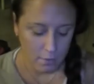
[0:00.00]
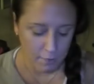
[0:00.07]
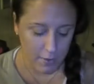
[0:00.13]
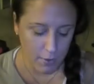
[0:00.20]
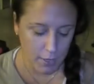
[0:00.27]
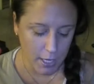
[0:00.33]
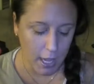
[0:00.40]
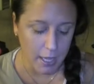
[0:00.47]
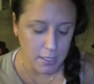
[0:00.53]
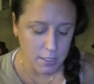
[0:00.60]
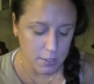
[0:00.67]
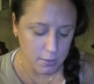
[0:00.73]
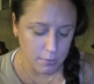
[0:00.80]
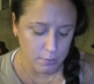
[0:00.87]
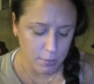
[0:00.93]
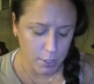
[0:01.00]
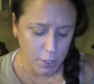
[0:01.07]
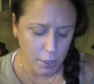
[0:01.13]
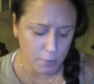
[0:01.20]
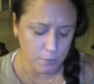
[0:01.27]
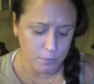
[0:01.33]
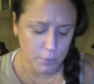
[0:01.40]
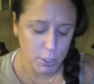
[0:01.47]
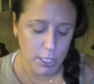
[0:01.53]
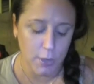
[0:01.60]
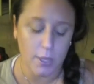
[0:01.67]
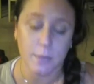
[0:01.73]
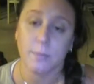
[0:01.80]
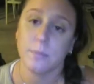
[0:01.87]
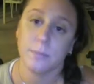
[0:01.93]
Very nice, you know,
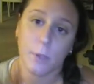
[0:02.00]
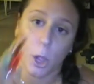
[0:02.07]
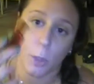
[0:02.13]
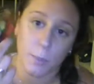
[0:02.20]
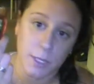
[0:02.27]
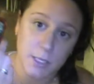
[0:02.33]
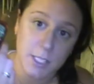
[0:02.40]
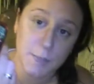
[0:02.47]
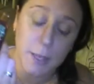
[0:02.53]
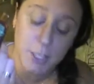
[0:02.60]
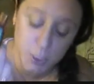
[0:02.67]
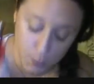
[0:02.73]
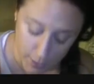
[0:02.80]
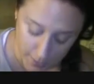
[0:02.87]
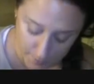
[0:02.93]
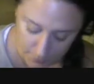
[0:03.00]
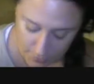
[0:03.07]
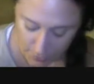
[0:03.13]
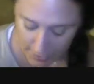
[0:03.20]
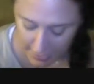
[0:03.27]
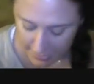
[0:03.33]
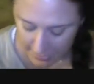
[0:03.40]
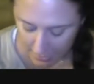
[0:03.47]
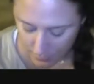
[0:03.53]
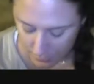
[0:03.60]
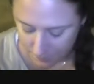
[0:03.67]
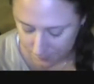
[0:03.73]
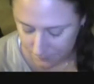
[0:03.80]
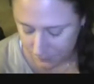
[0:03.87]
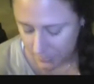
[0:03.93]
cherry, almond, smells sweet, so I like that
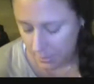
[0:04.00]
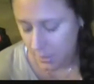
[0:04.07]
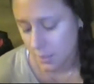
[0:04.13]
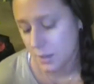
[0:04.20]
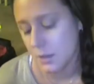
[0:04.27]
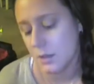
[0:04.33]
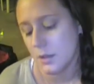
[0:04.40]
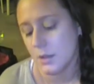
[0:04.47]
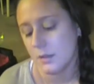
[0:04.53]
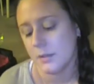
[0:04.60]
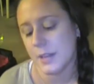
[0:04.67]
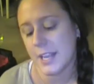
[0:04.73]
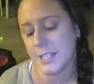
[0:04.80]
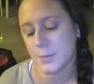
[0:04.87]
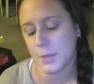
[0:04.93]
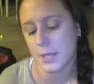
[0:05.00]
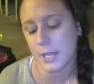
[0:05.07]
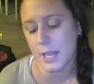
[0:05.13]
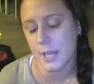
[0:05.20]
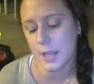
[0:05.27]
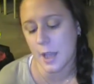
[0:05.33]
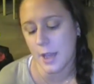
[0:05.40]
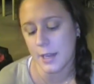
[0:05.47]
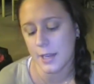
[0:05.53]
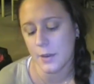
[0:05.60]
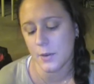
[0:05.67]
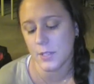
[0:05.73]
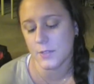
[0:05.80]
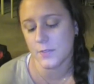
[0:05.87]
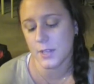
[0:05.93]
one. The next one that I got
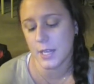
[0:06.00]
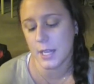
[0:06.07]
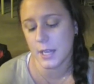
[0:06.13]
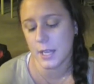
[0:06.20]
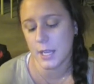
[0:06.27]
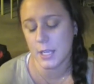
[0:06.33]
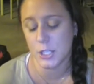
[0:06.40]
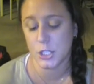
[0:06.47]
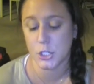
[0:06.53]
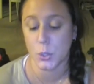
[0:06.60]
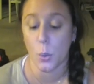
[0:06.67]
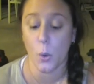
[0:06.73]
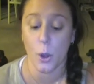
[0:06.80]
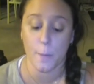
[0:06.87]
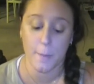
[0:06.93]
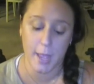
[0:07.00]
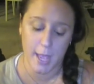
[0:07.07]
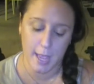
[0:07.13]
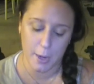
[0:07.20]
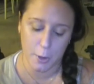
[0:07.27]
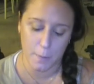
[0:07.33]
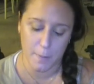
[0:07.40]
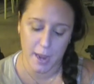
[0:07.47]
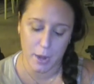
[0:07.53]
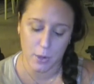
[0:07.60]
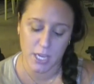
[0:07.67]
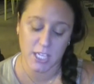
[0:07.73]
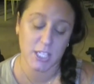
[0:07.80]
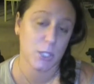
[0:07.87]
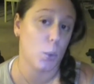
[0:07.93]
here is vanilla sorbet or
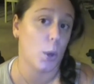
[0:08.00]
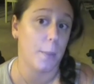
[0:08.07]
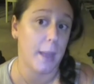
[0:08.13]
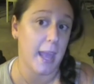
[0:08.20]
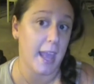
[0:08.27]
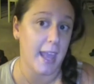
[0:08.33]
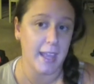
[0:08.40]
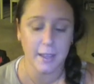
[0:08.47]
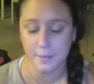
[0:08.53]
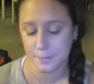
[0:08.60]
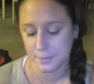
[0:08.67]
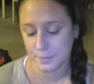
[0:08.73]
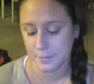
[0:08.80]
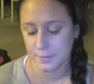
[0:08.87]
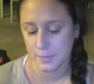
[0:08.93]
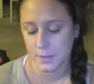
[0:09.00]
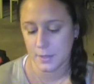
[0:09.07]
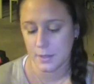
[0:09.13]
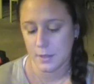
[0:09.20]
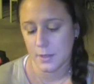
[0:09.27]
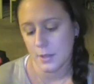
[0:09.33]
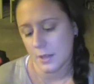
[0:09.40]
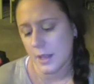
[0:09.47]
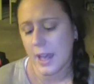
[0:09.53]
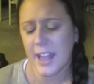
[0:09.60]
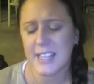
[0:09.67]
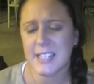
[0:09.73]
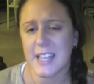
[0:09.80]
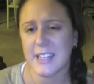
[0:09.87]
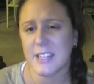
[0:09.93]
berry sorbet.
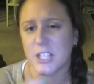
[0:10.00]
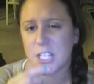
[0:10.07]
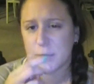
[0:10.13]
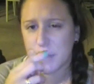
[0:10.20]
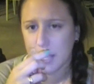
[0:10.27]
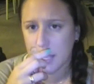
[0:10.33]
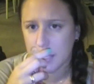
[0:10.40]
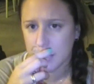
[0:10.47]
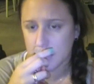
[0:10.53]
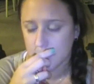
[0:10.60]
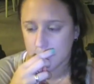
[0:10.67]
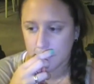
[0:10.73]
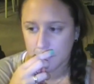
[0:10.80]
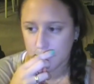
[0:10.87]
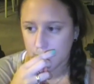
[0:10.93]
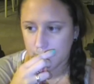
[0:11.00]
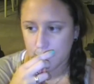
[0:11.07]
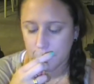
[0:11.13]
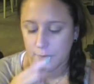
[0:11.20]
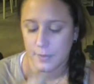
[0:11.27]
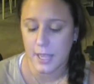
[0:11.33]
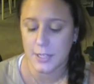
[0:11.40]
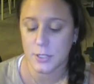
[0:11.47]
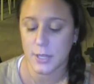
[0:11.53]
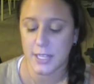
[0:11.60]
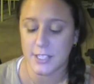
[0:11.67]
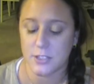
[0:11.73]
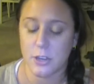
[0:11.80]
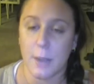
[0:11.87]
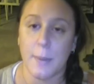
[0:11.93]
I just liked it just because. I do
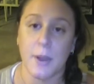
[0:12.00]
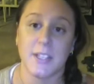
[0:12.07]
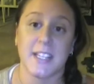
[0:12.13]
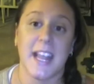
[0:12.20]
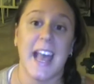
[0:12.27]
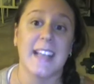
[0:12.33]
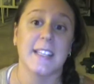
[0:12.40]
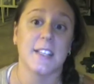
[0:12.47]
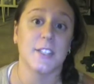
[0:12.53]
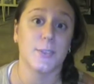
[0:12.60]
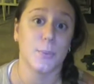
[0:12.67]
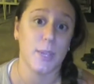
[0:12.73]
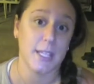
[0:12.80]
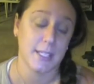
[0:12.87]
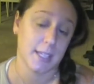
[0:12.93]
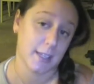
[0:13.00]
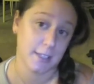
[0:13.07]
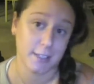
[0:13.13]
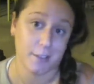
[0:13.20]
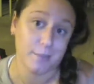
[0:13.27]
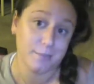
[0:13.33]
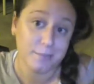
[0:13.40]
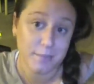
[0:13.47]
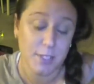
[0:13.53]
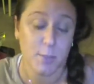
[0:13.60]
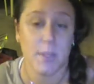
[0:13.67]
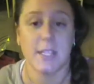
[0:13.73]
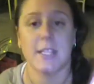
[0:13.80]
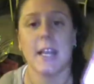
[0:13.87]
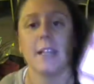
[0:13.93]
like strawberries and it has a sweet scent, so
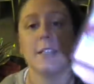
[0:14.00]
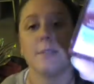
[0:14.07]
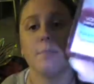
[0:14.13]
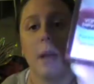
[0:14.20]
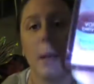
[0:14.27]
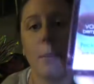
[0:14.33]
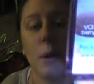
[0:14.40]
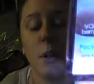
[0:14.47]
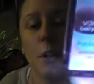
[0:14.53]
sweet scents, I'm